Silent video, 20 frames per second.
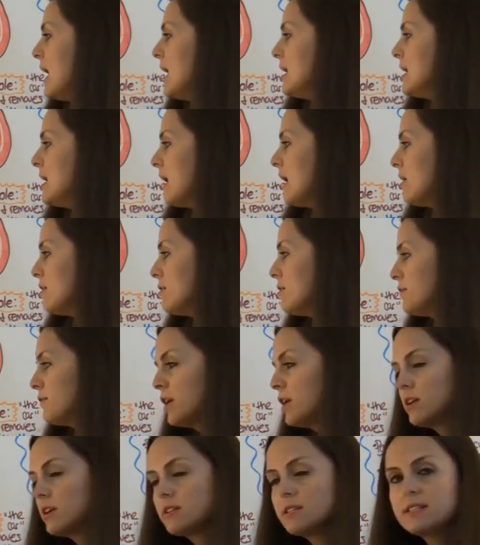Now, at
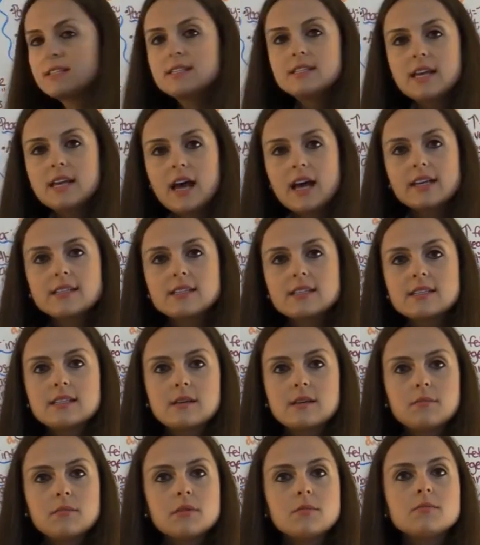first, the signs and
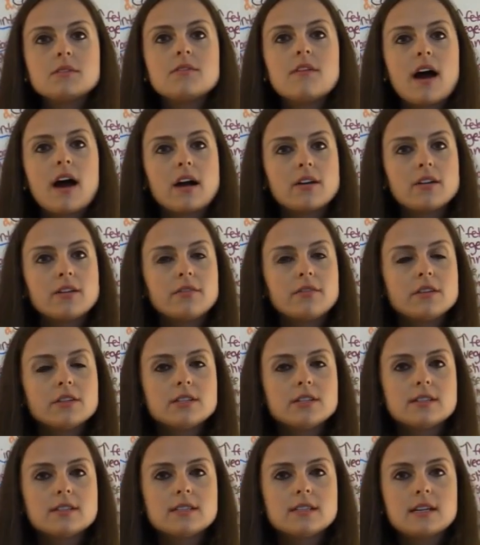symptoms of iron
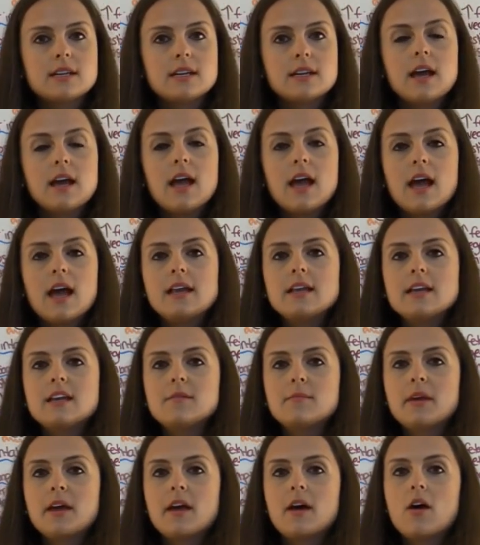deficiency
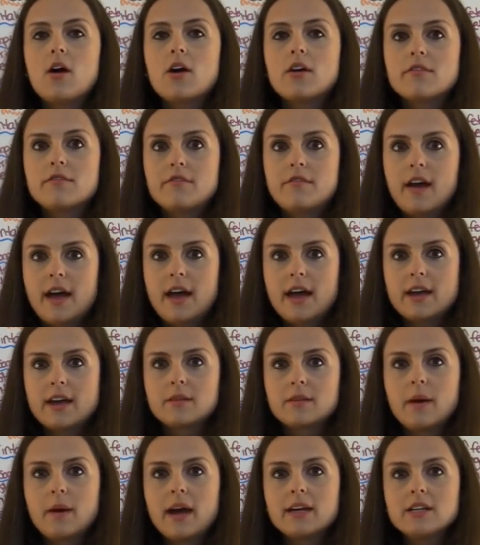anemia are vague. The
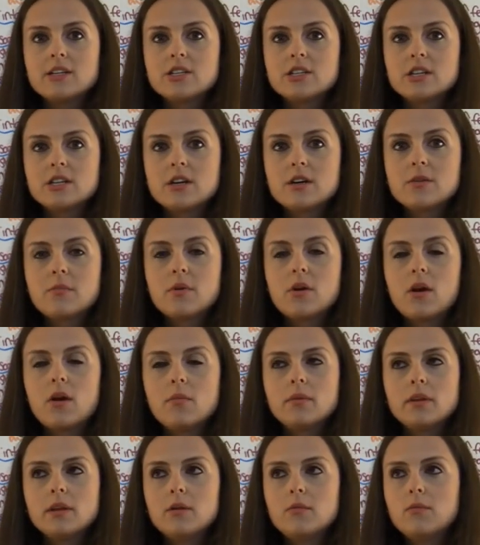patient
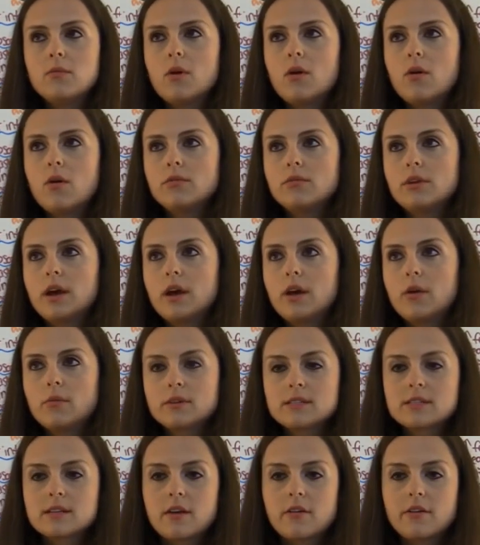probably won't know
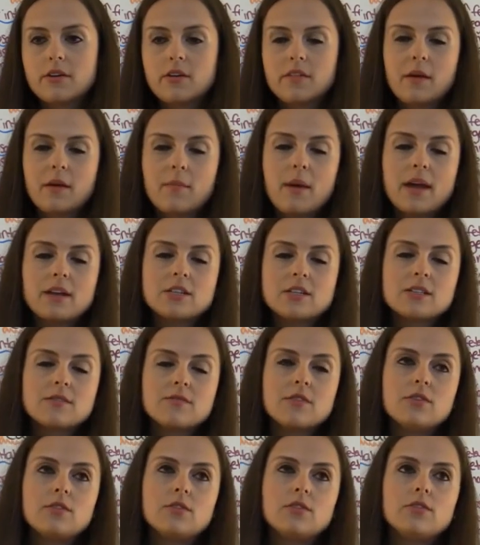what's going on. They may just
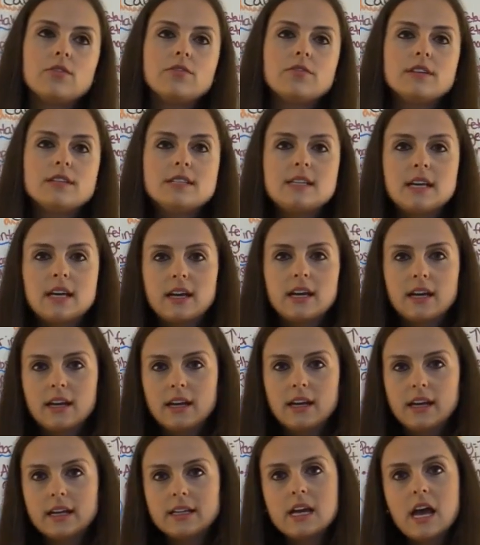feel a little
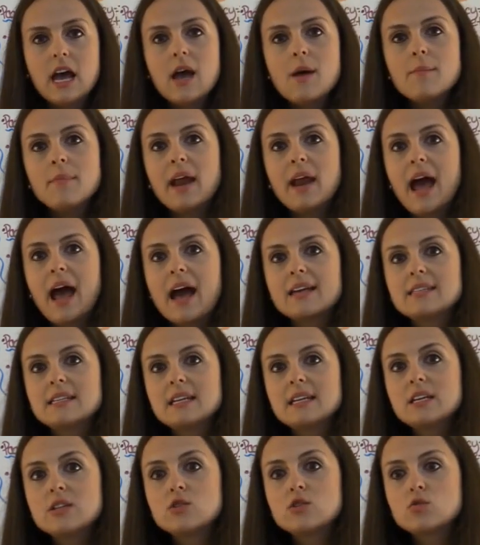fatigued, but as it
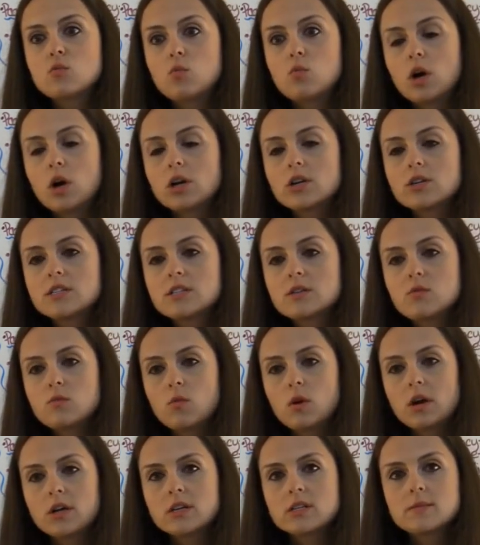gets worse and
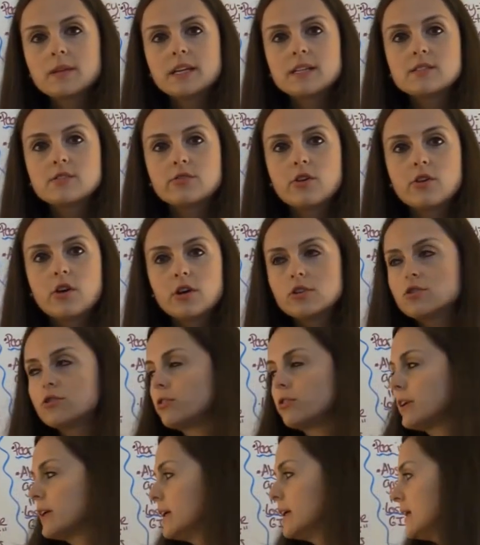worse because they're not
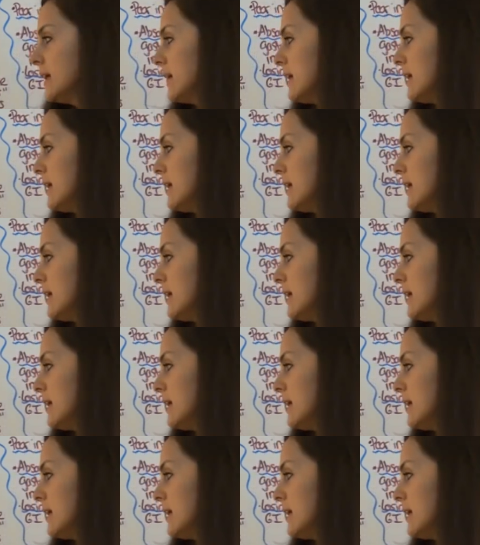treating